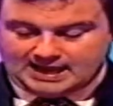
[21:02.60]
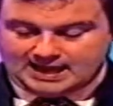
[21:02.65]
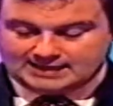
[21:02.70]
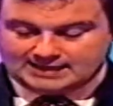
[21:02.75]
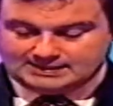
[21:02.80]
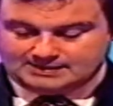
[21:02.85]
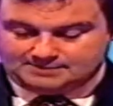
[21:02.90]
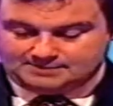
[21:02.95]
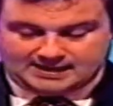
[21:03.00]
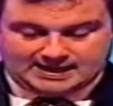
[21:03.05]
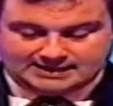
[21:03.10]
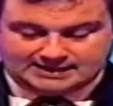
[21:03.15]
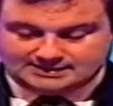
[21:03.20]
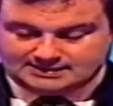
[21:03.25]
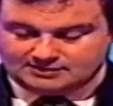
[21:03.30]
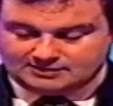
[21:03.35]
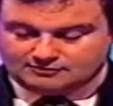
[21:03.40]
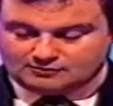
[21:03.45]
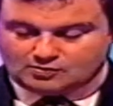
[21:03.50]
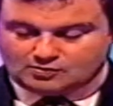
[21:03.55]
Andy
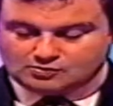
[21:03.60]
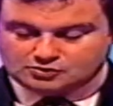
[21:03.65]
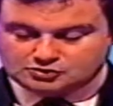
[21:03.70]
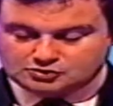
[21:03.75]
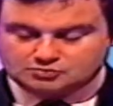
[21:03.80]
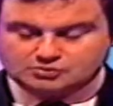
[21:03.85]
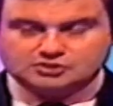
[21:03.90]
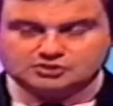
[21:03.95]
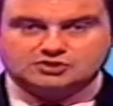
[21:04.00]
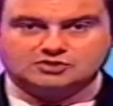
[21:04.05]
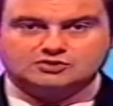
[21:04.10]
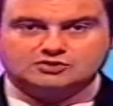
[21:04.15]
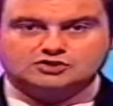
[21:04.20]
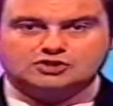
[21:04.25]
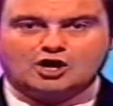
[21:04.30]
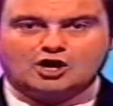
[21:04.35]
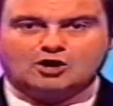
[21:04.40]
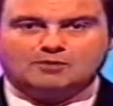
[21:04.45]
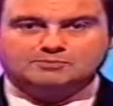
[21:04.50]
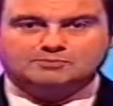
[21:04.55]
Pandy, of course, which
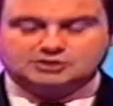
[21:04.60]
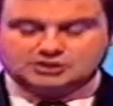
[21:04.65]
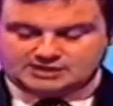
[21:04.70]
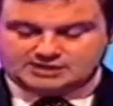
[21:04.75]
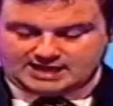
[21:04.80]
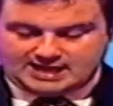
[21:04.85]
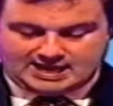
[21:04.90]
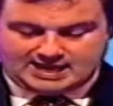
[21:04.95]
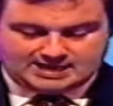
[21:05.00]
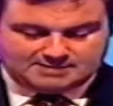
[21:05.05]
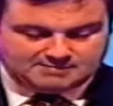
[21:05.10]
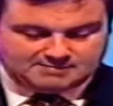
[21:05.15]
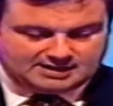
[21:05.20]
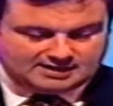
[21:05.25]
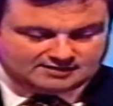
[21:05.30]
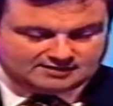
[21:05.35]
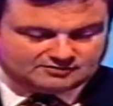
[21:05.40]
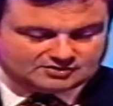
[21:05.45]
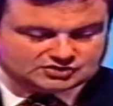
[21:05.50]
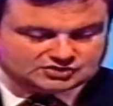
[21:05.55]
is option A.
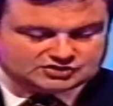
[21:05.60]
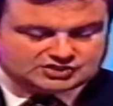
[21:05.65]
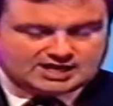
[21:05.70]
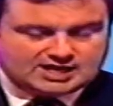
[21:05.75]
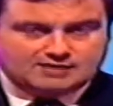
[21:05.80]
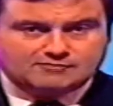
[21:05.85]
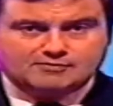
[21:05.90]
Many of us uh,